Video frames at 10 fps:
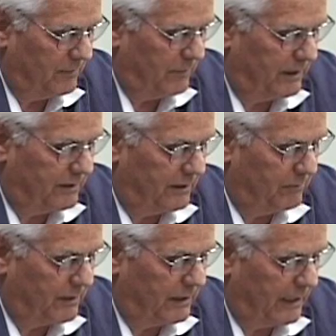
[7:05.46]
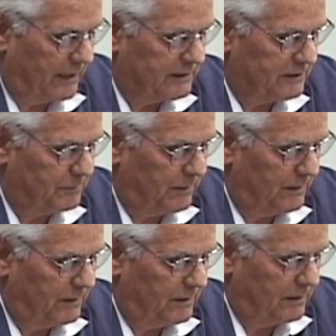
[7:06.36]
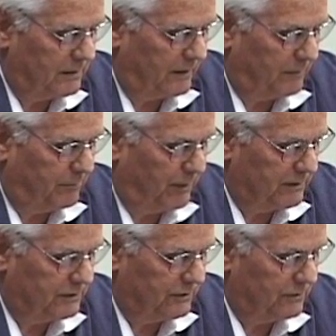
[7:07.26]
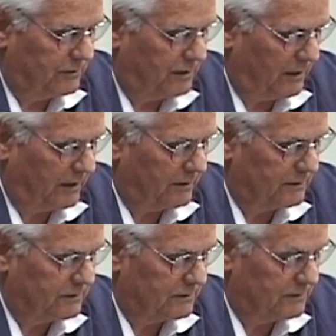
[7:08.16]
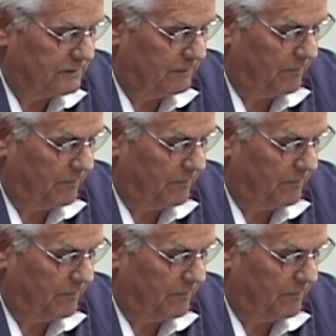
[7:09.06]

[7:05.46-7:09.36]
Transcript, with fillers: make them gasp like punctured tires.